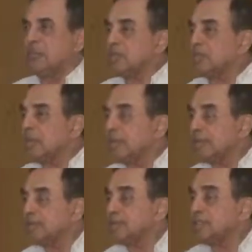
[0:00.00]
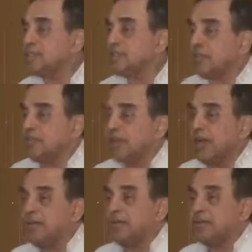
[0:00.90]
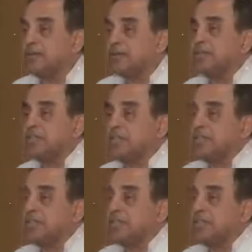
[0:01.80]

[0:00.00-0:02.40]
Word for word: was that which is required to